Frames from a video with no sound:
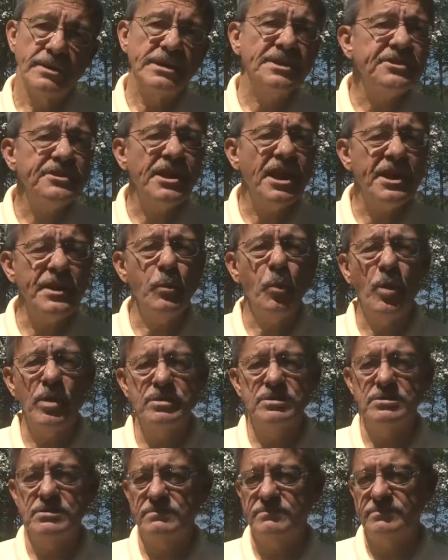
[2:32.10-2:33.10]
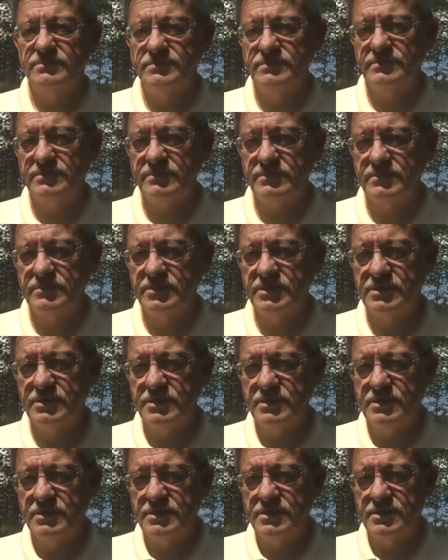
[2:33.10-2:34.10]
Is it any wonder?
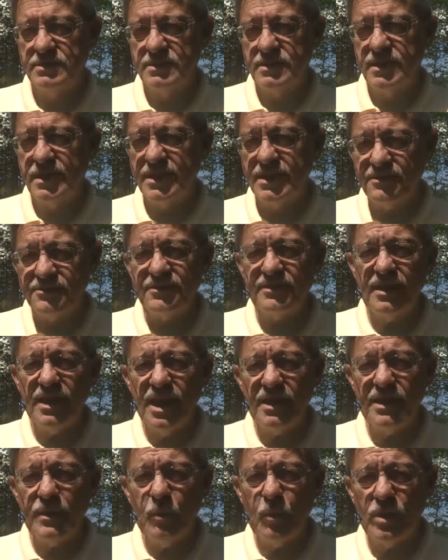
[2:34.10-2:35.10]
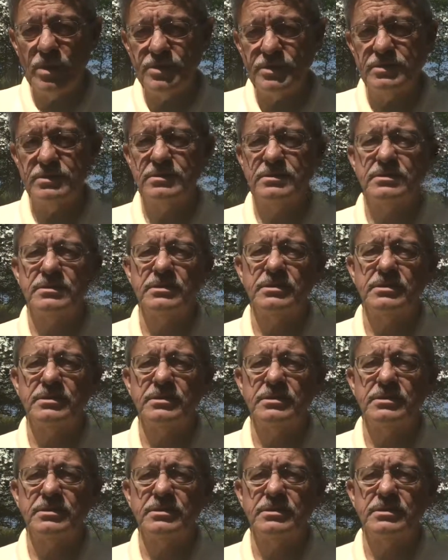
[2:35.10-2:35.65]
Is it any wonder